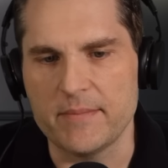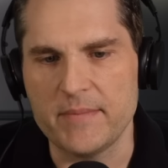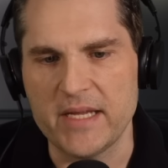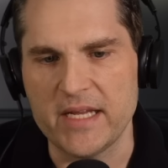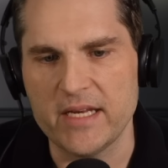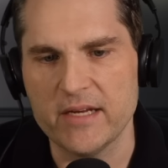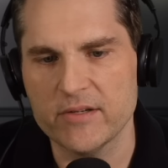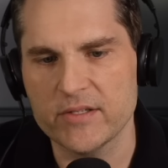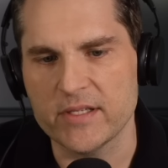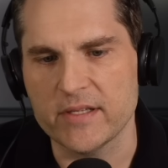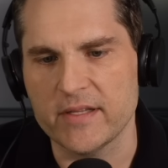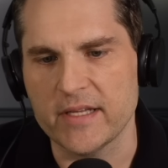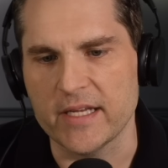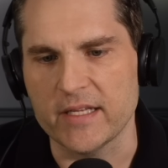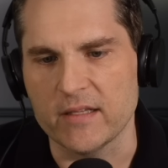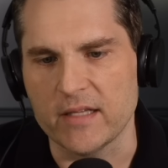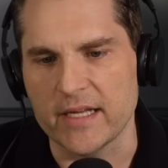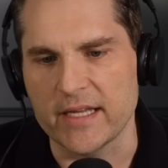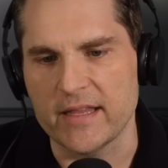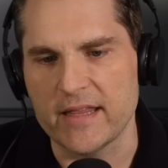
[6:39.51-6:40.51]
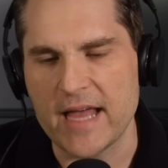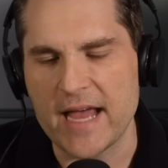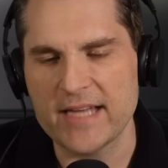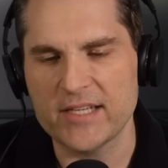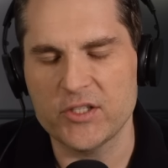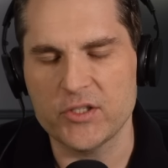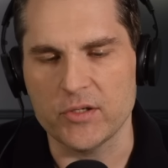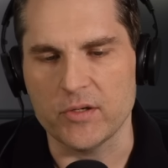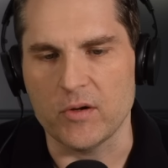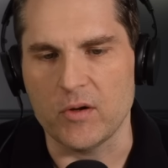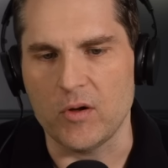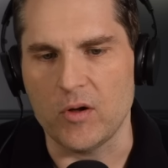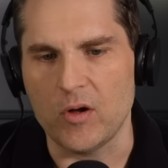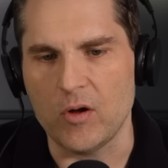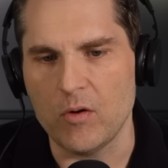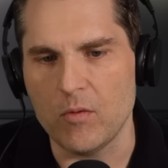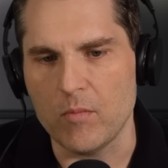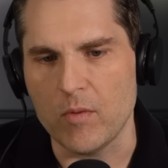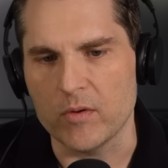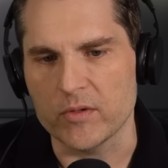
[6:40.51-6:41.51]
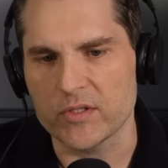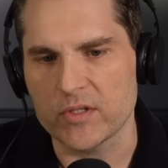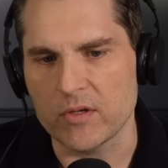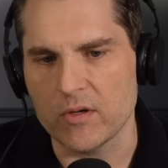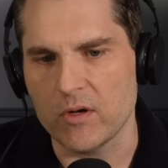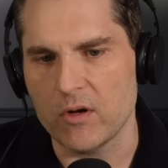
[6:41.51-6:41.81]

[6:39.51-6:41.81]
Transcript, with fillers: I mean, here's the thing like that should almost